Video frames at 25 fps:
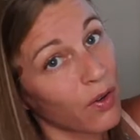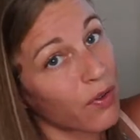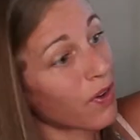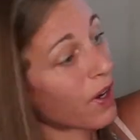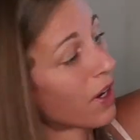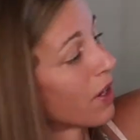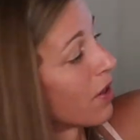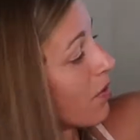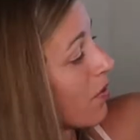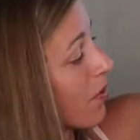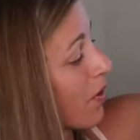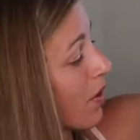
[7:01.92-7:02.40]

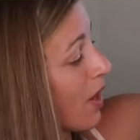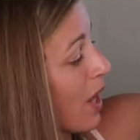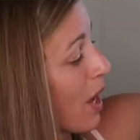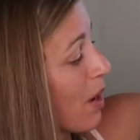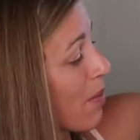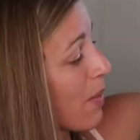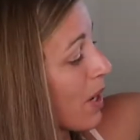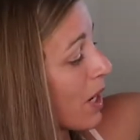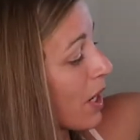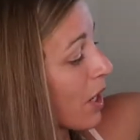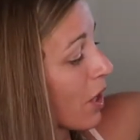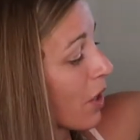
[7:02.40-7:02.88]
fun for
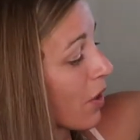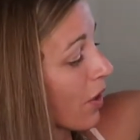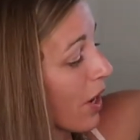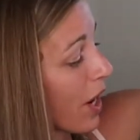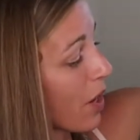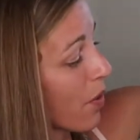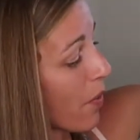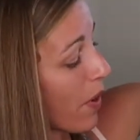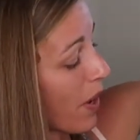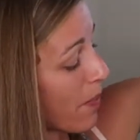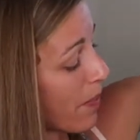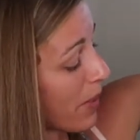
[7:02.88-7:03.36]
them in a
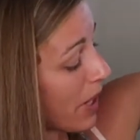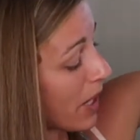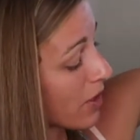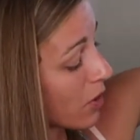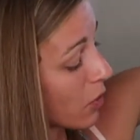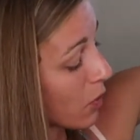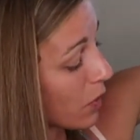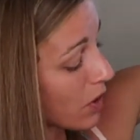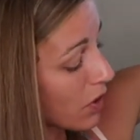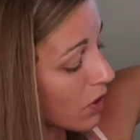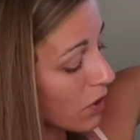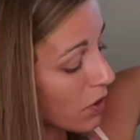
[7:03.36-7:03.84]
great way because
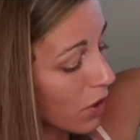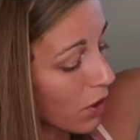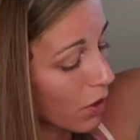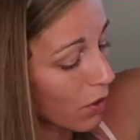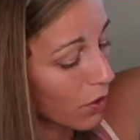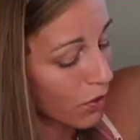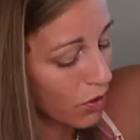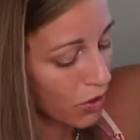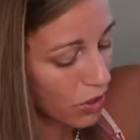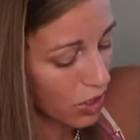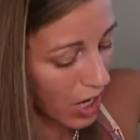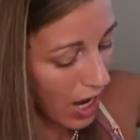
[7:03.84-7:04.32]
it was
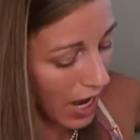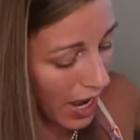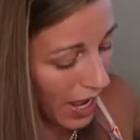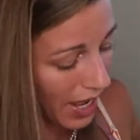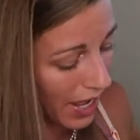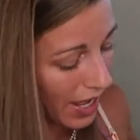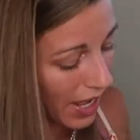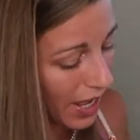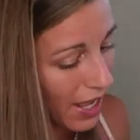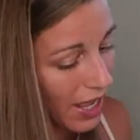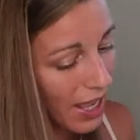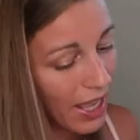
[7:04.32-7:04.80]
so
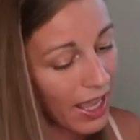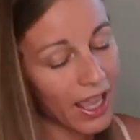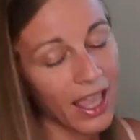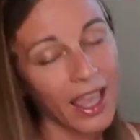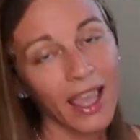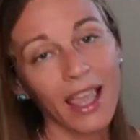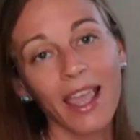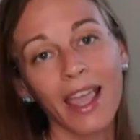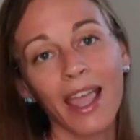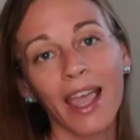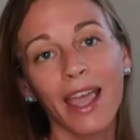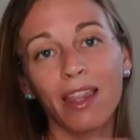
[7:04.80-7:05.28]
giant
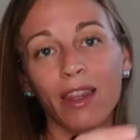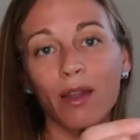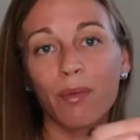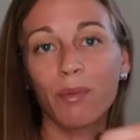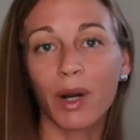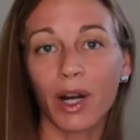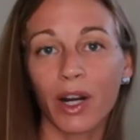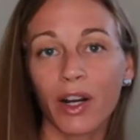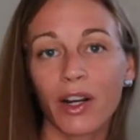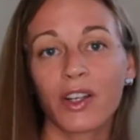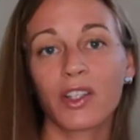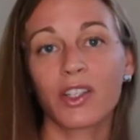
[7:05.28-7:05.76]
and the
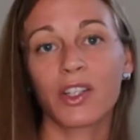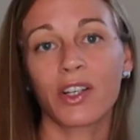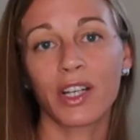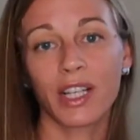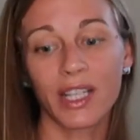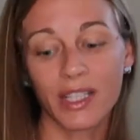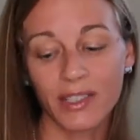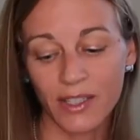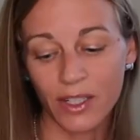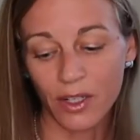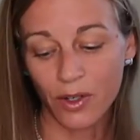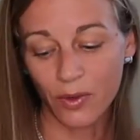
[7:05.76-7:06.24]
markers are
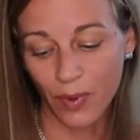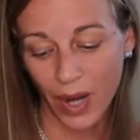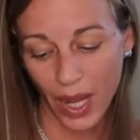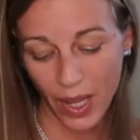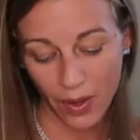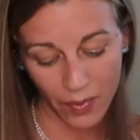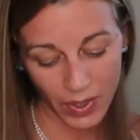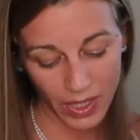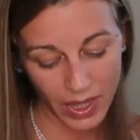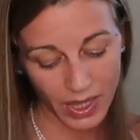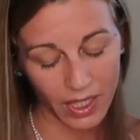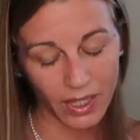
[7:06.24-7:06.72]
easy to
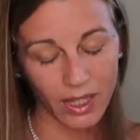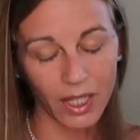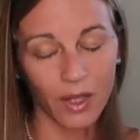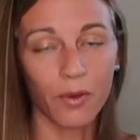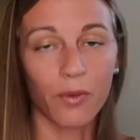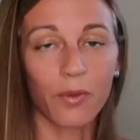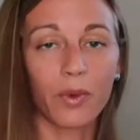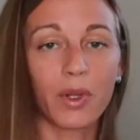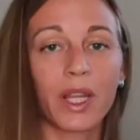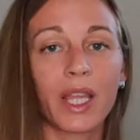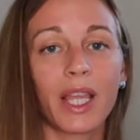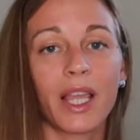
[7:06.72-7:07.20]
write with
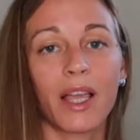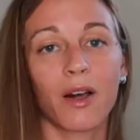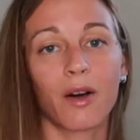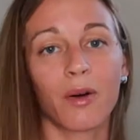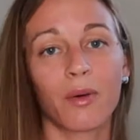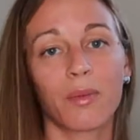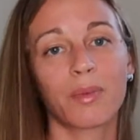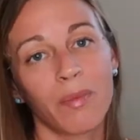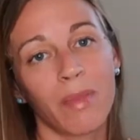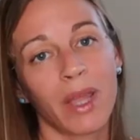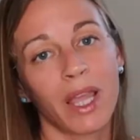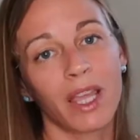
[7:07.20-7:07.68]
that really
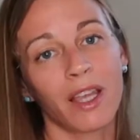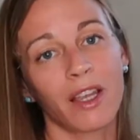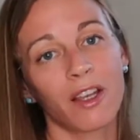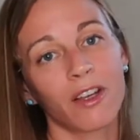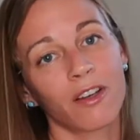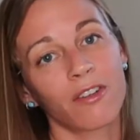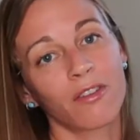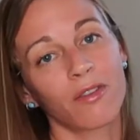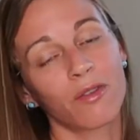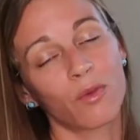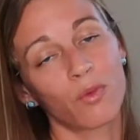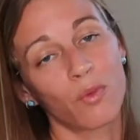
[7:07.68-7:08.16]
helped make
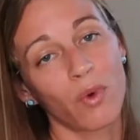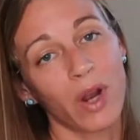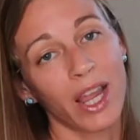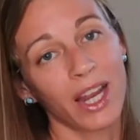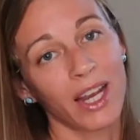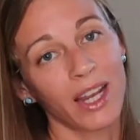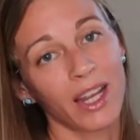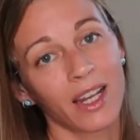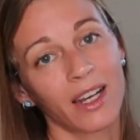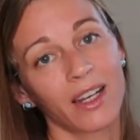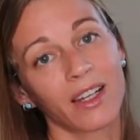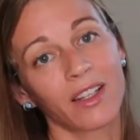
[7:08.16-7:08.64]

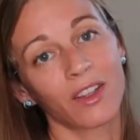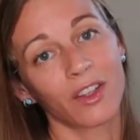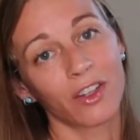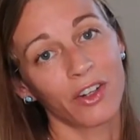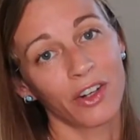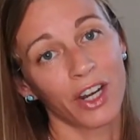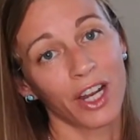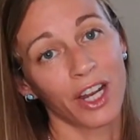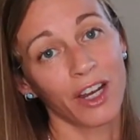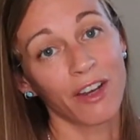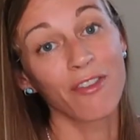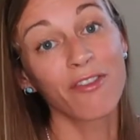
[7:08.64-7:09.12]
writing,
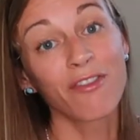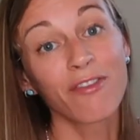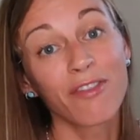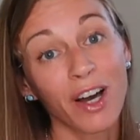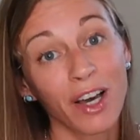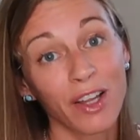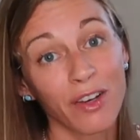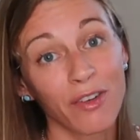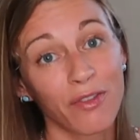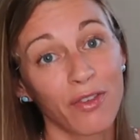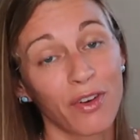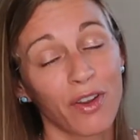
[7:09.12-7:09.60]
learning
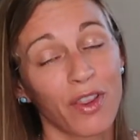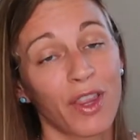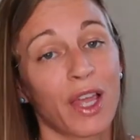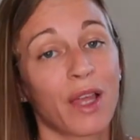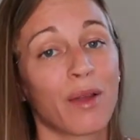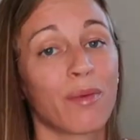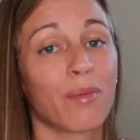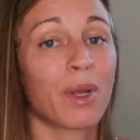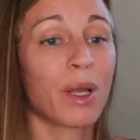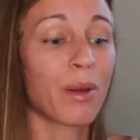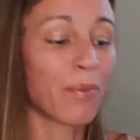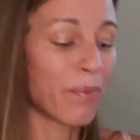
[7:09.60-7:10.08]
fun for
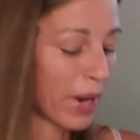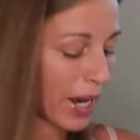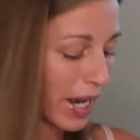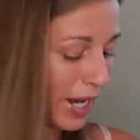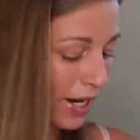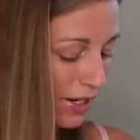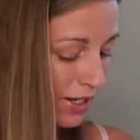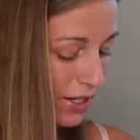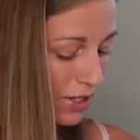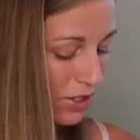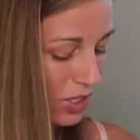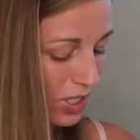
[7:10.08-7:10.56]
them
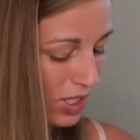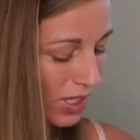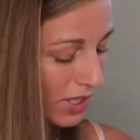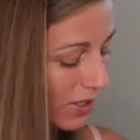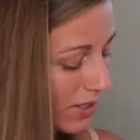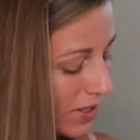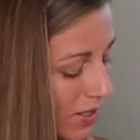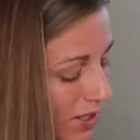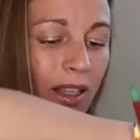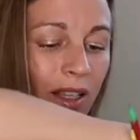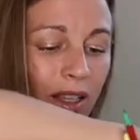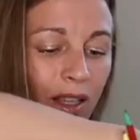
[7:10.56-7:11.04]
compared to
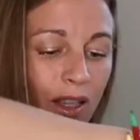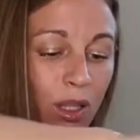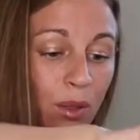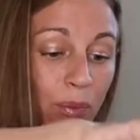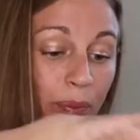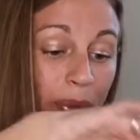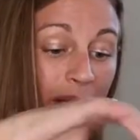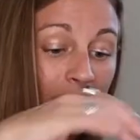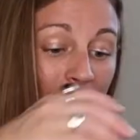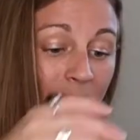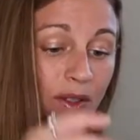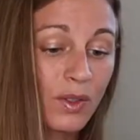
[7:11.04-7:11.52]
just the
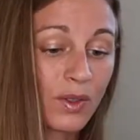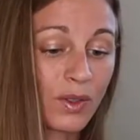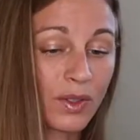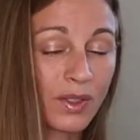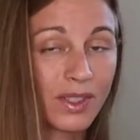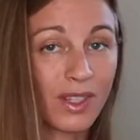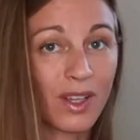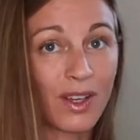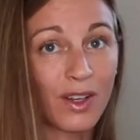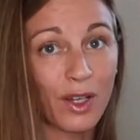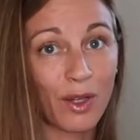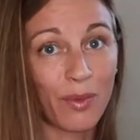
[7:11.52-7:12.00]

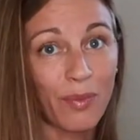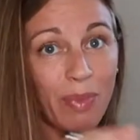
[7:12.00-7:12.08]
pencils on